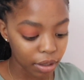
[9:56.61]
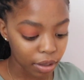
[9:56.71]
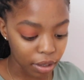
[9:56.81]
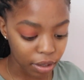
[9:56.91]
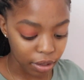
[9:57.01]

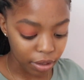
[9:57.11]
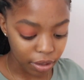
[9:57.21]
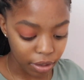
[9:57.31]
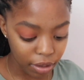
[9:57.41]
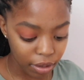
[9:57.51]

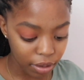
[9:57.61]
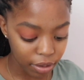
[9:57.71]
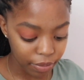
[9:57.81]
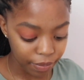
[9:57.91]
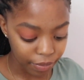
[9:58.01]
because
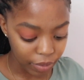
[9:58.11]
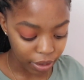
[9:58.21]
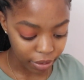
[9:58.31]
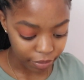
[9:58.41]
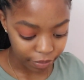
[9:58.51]

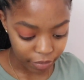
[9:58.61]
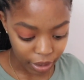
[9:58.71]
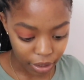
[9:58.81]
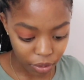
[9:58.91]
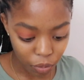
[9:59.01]
yeah,
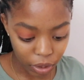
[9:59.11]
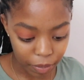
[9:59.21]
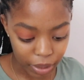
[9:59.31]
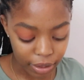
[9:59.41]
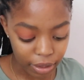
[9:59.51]
I don't want to
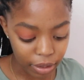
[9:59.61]
mess it